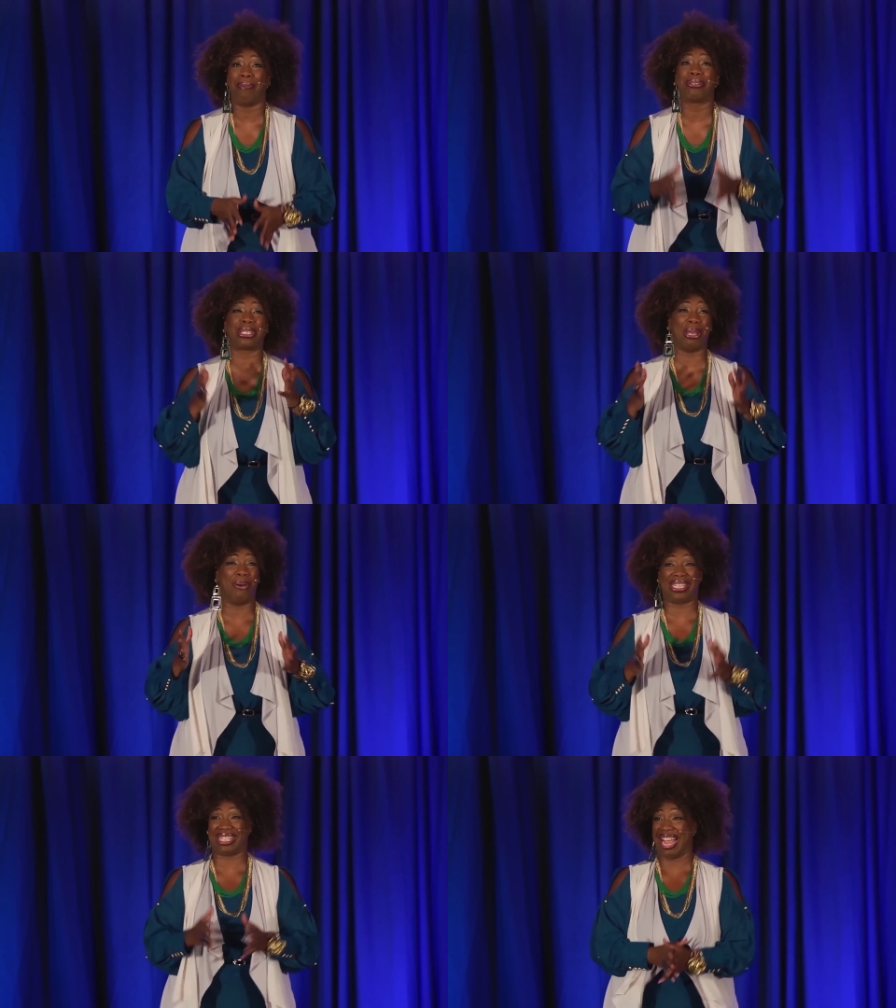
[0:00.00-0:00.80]
I'm
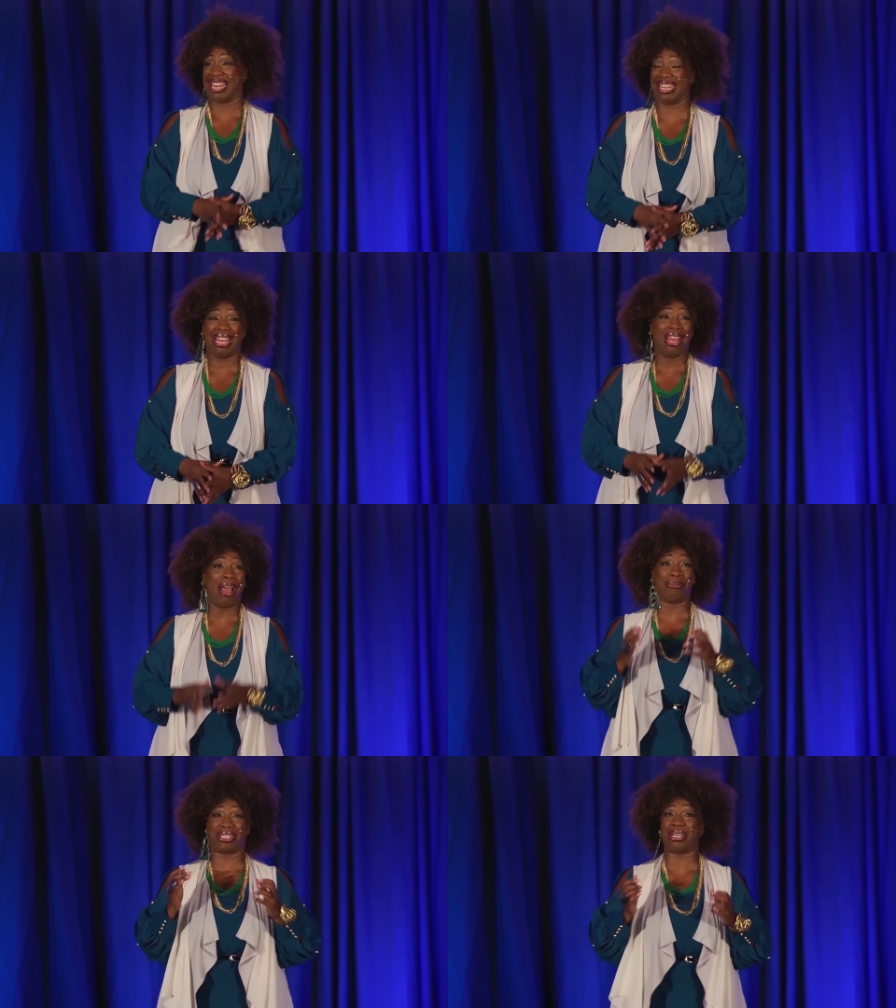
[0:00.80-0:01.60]
so excited.
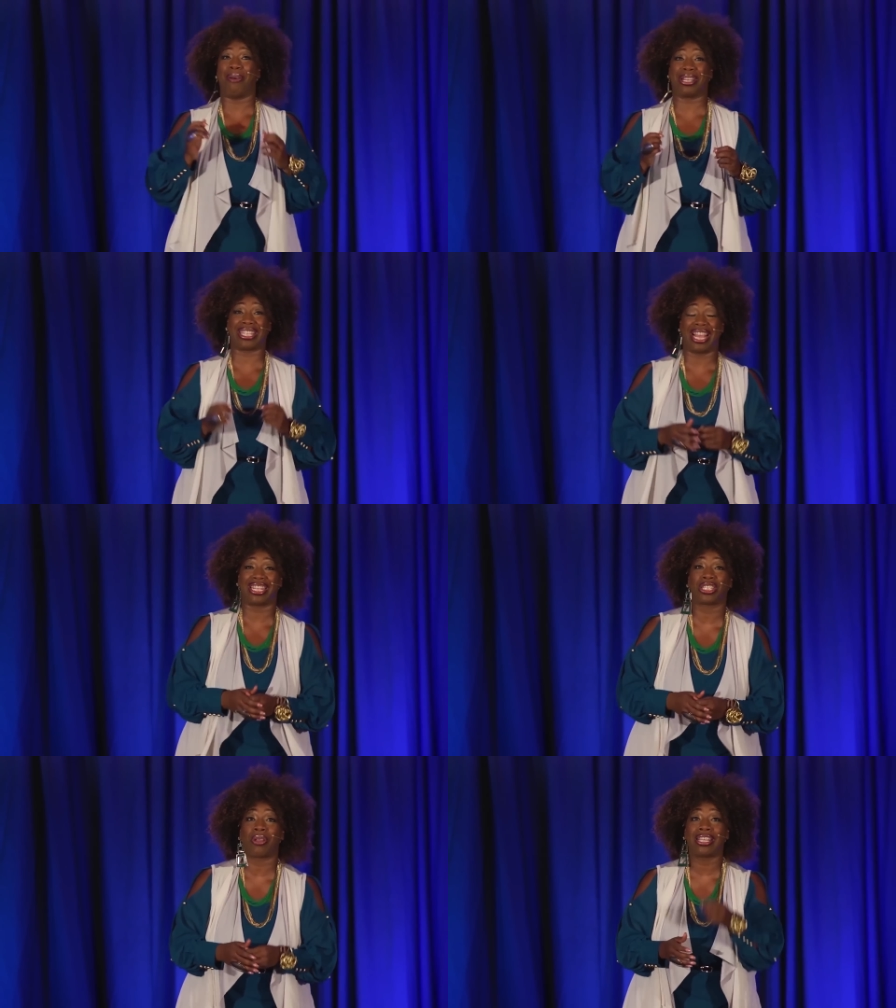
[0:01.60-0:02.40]
I'm so
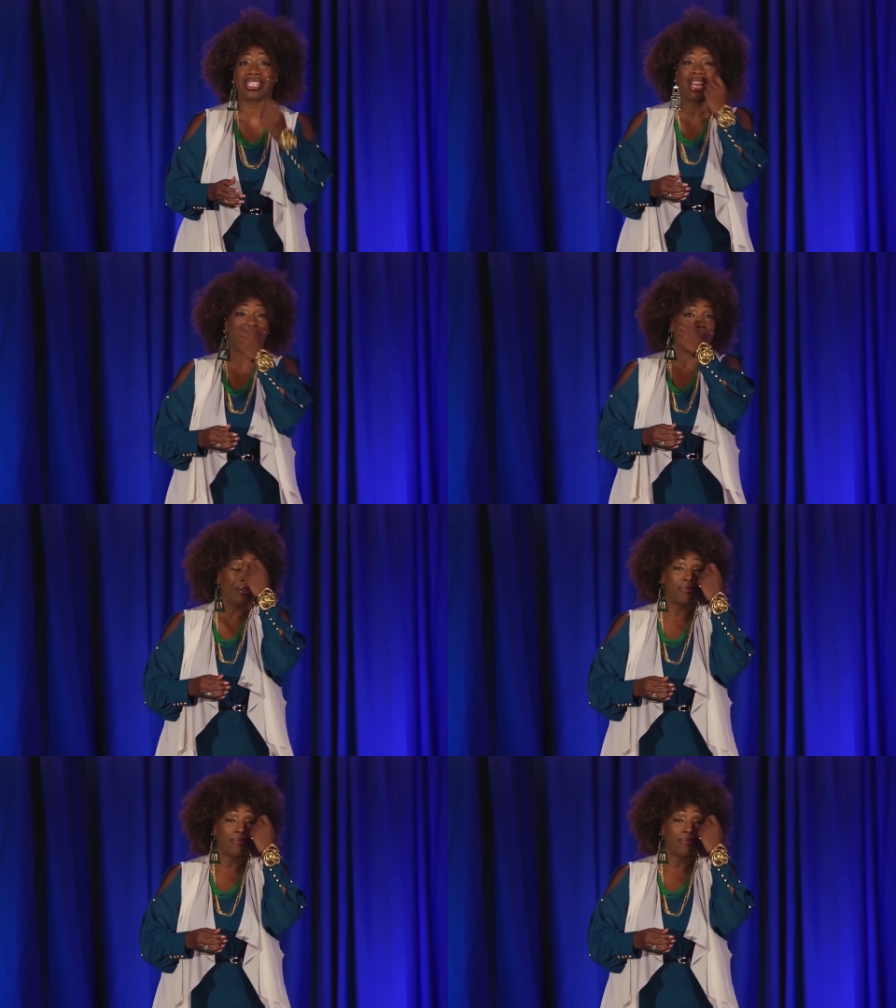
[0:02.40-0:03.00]
excited. And so I said,